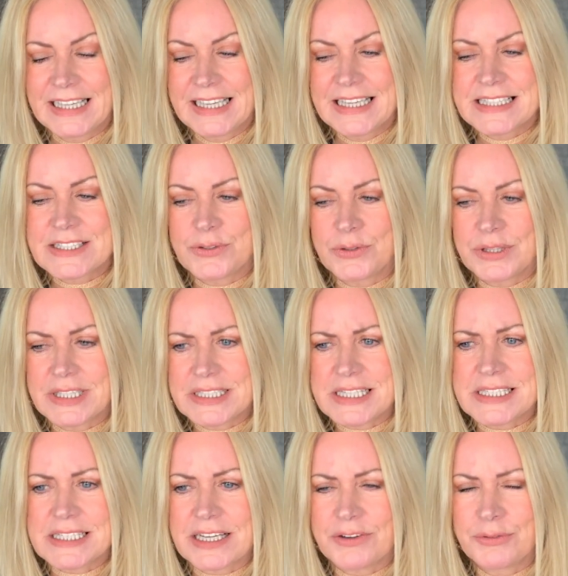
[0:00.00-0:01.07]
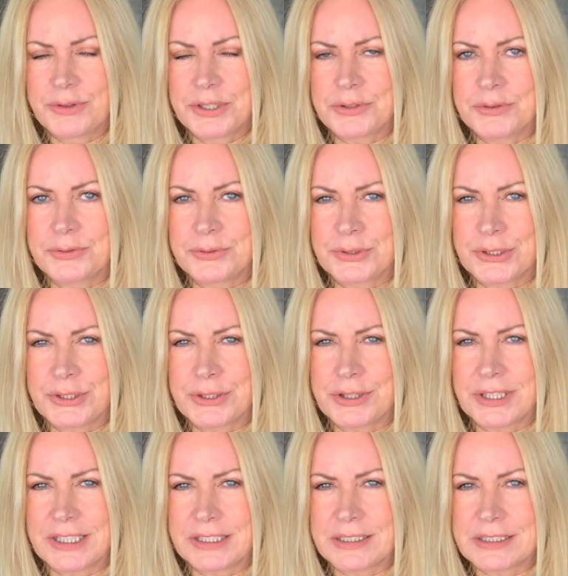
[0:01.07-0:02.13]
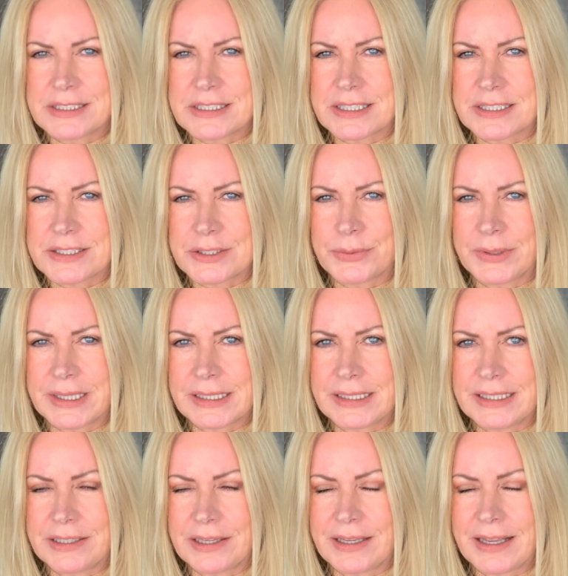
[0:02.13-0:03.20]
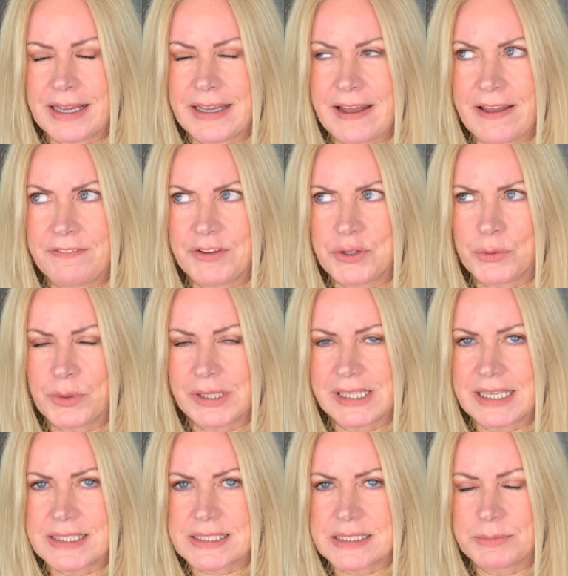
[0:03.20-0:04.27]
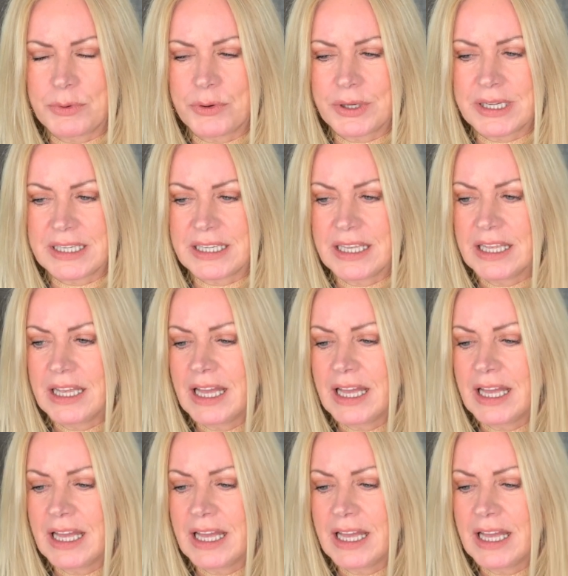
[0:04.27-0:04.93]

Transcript: So this is a real good thing to discuss quickly, if you don't cleanse in the morning.